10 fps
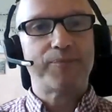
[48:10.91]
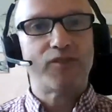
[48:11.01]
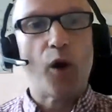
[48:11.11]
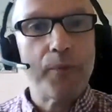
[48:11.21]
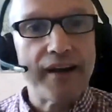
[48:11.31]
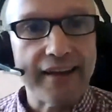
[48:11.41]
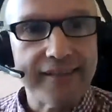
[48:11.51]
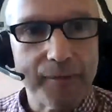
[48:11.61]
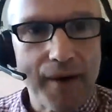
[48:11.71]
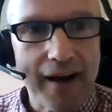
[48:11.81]

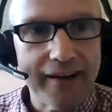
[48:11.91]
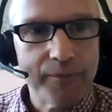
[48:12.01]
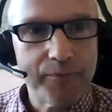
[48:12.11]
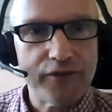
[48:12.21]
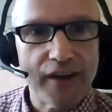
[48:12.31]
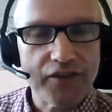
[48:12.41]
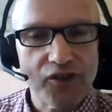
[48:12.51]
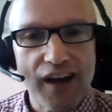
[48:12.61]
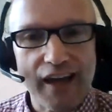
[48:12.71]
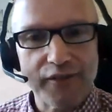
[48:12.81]
dominating my
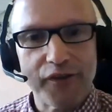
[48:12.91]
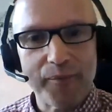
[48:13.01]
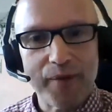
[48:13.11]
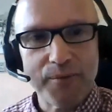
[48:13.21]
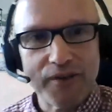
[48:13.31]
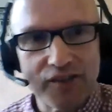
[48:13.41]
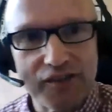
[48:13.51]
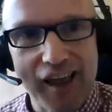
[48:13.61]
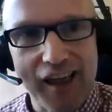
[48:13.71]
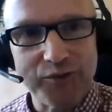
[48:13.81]
professional life at the moment,
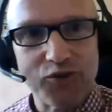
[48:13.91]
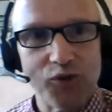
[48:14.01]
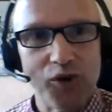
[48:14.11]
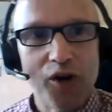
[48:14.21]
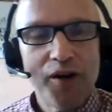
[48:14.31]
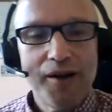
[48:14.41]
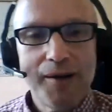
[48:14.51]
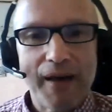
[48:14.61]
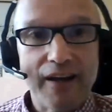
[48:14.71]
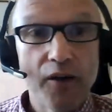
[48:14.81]
as I'm sure
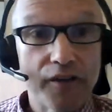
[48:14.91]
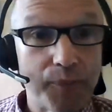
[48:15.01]
many others.